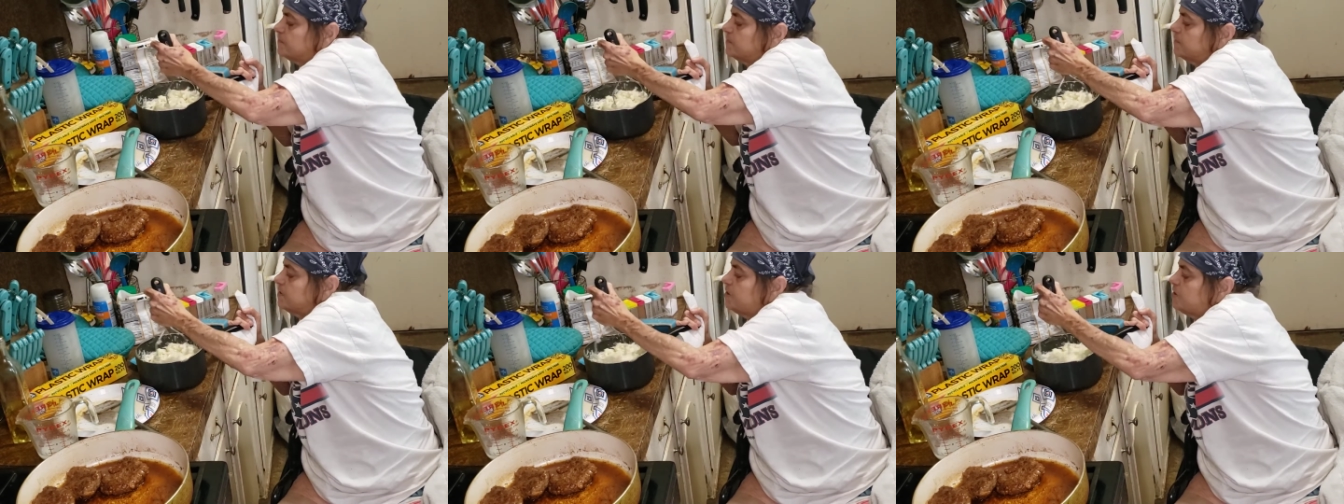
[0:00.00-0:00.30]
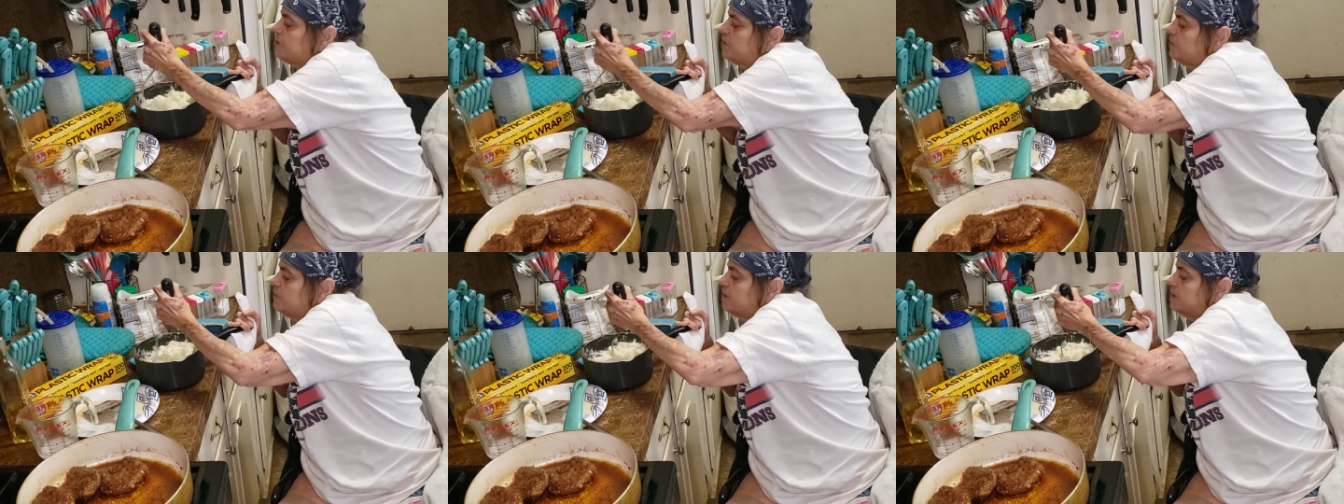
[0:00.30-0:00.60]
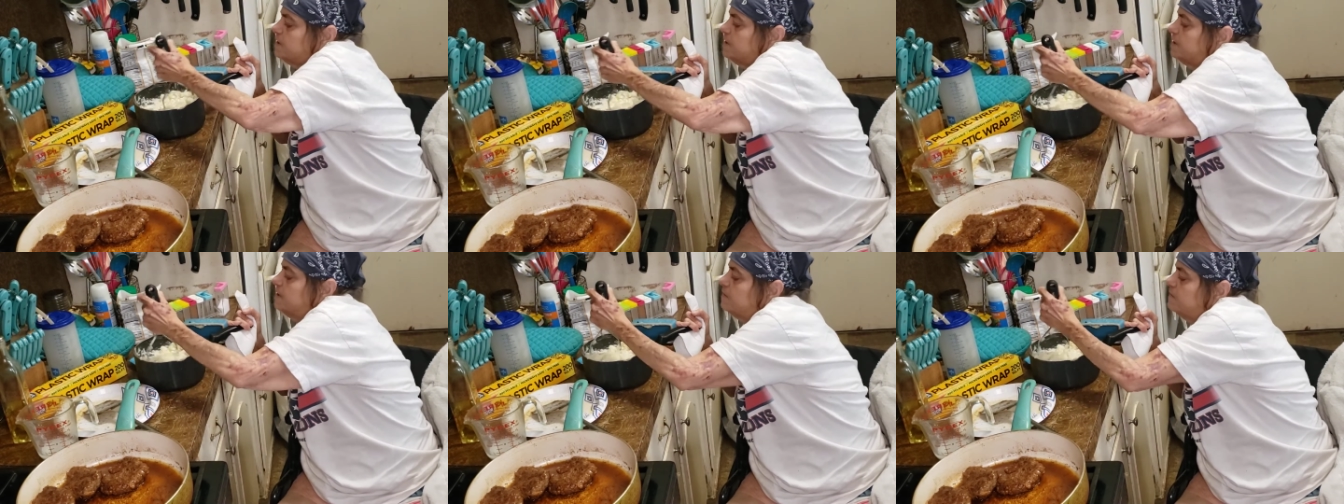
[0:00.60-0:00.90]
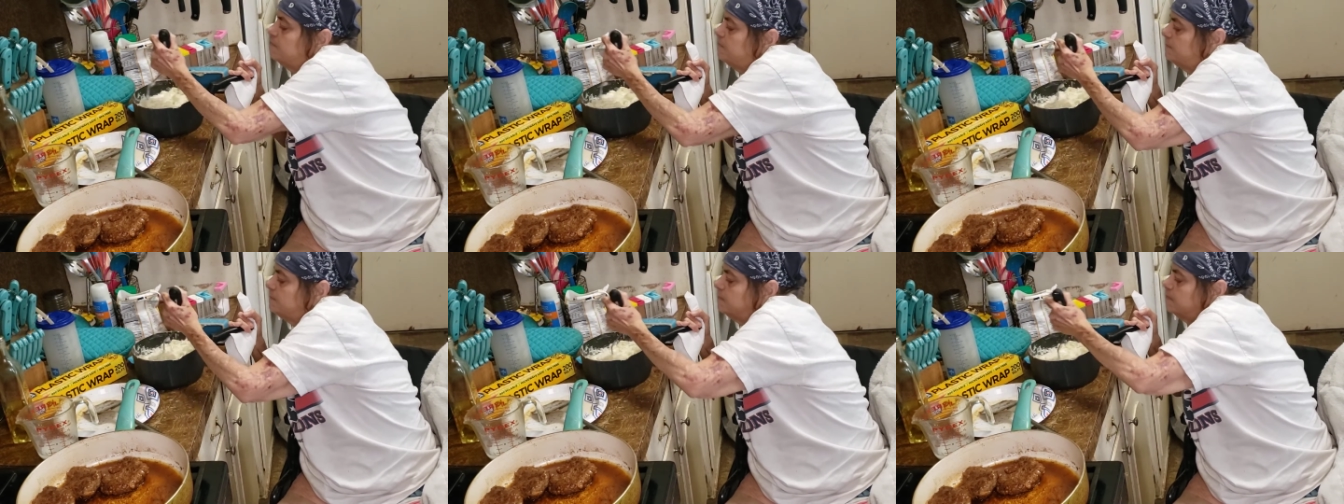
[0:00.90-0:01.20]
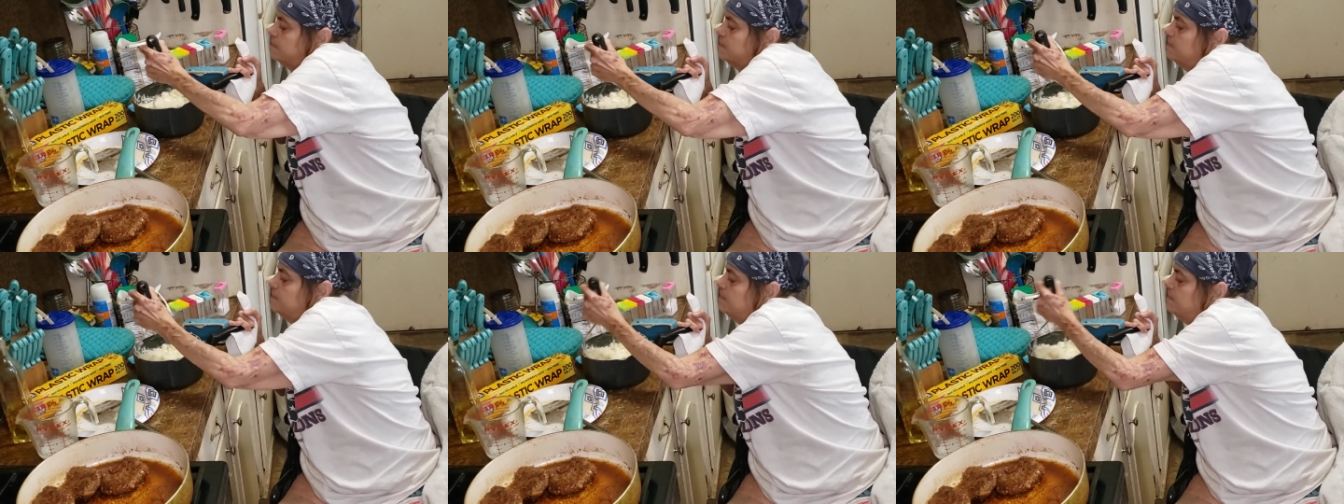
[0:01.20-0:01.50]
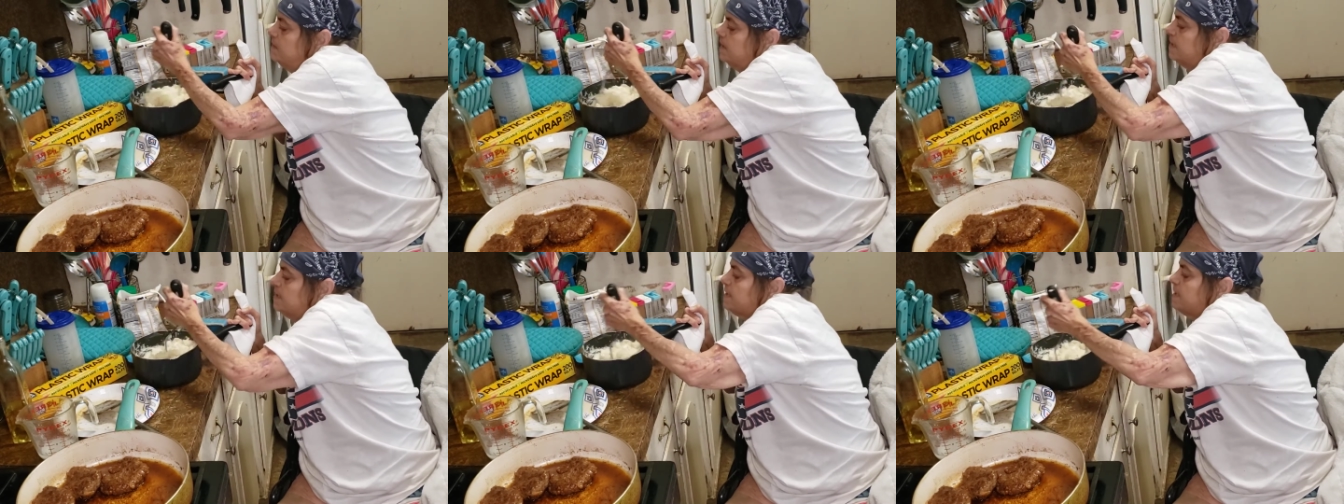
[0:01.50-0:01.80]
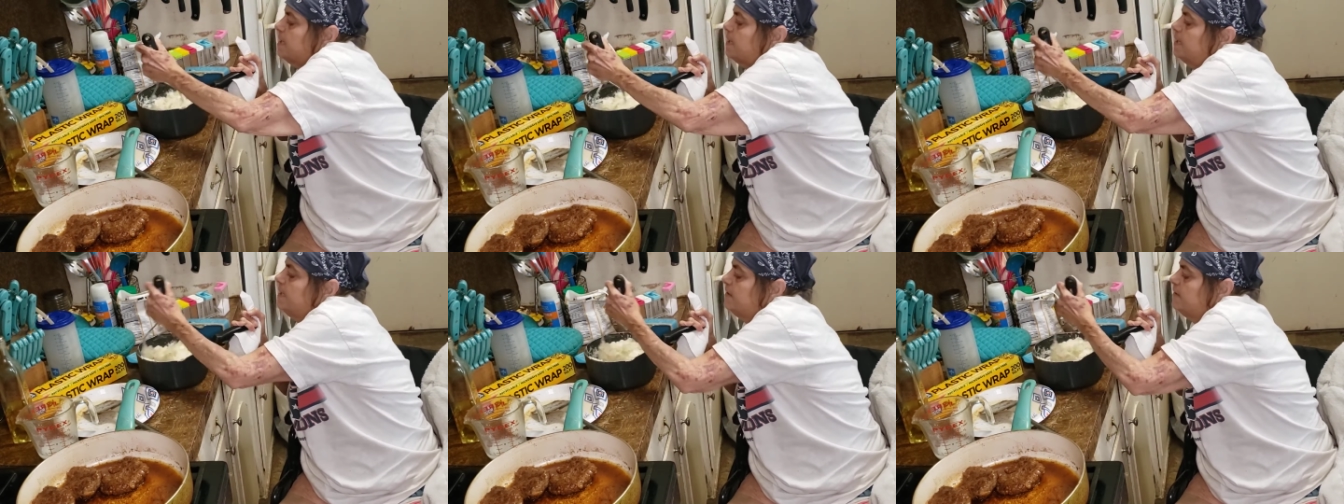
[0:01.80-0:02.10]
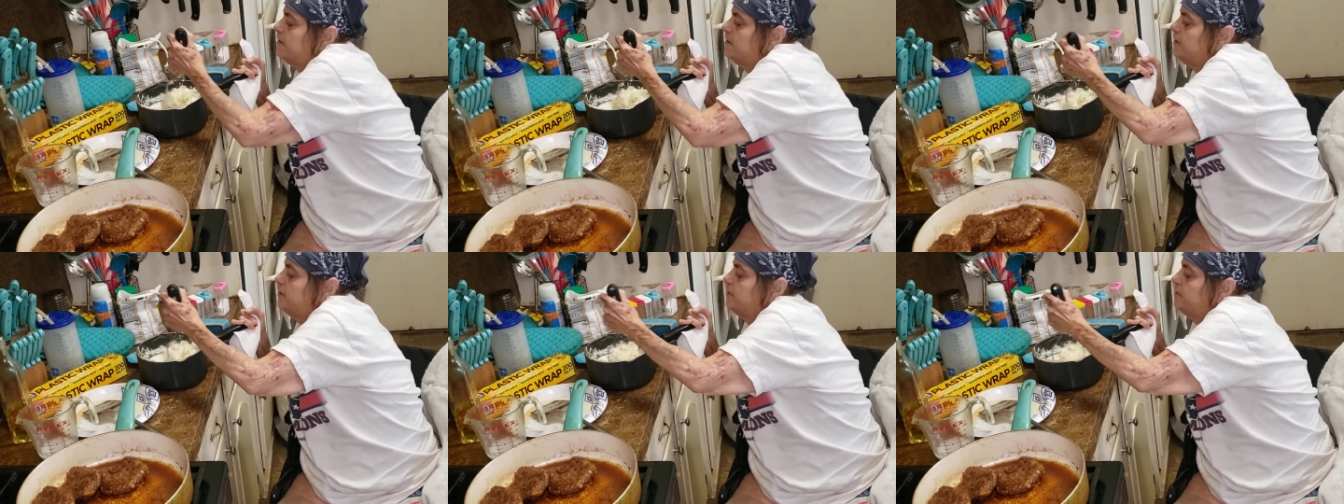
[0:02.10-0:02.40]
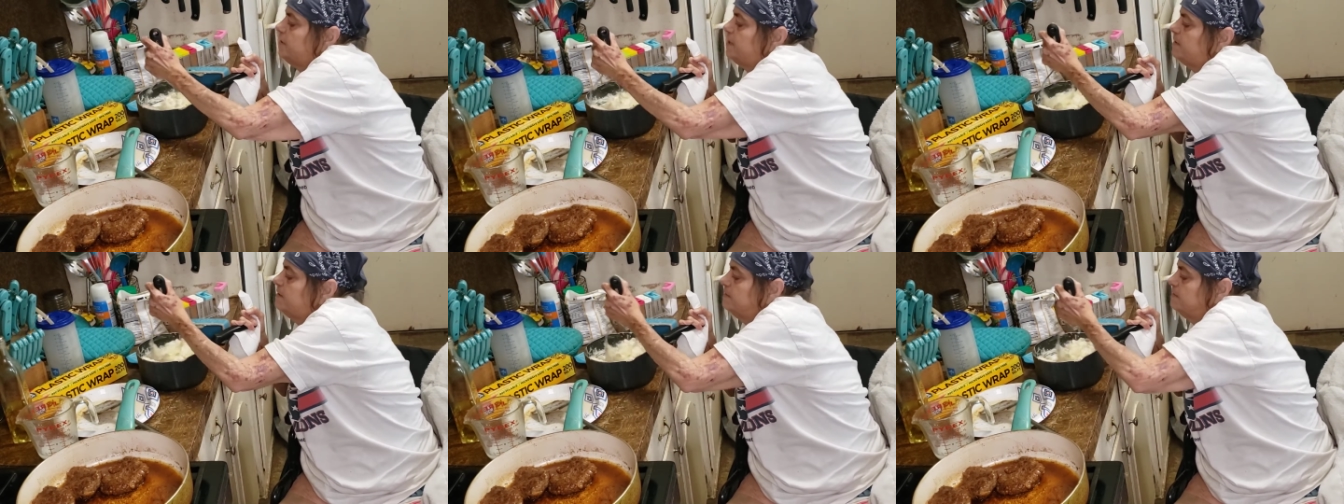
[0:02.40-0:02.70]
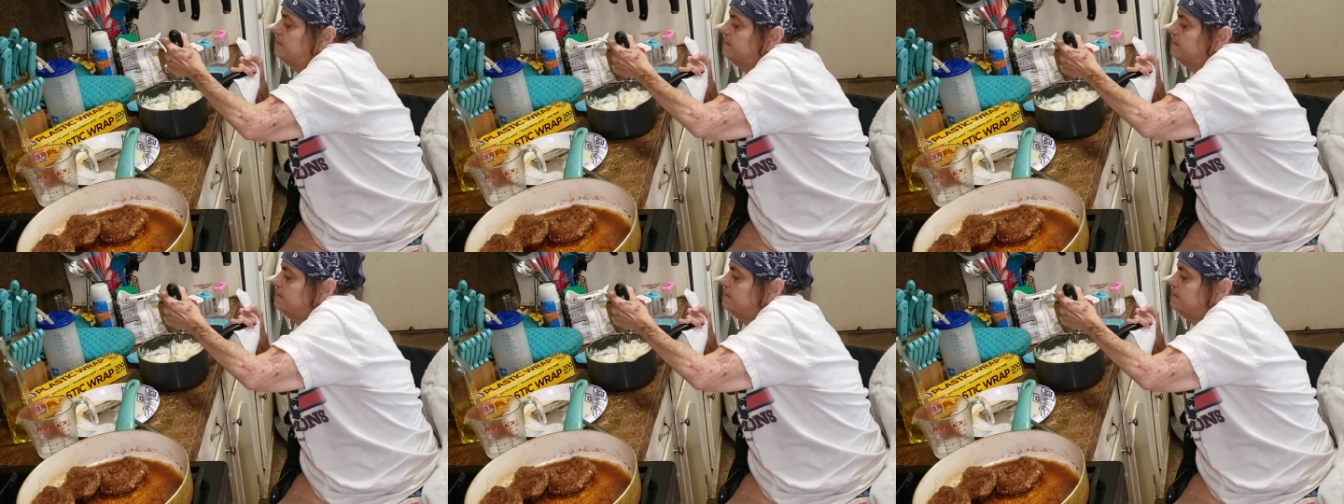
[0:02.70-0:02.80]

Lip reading: Stir it a little. That's kind of how I do it.